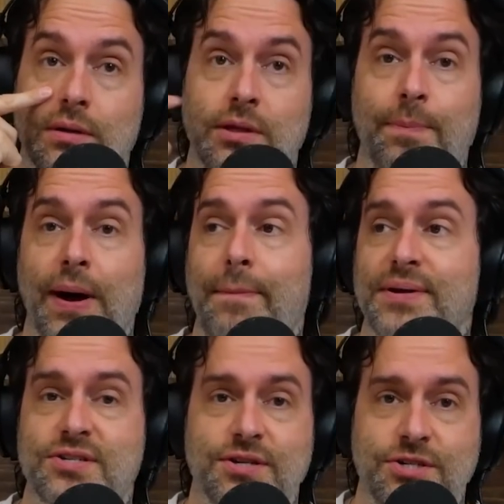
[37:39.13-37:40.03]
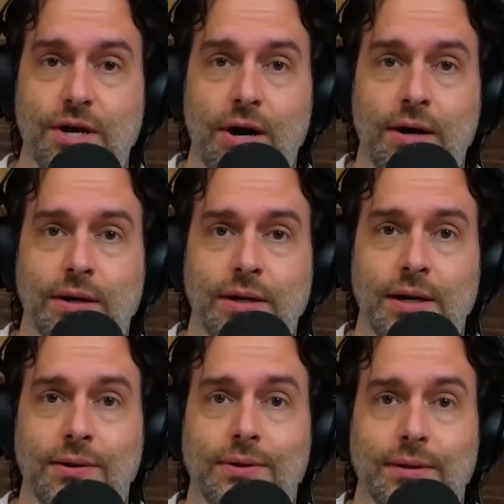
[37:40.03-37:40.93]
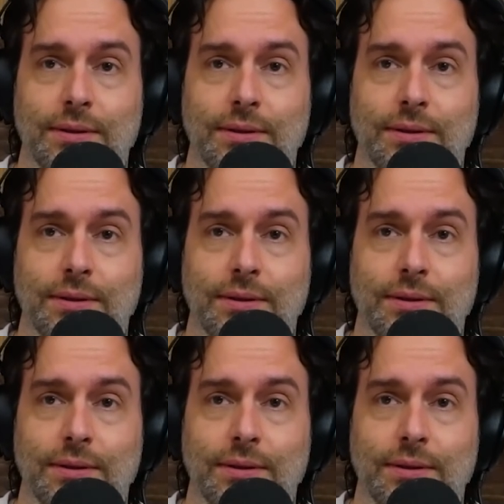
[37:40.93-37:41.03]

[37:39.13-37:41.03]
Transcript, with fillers: The puppet's the star, you know?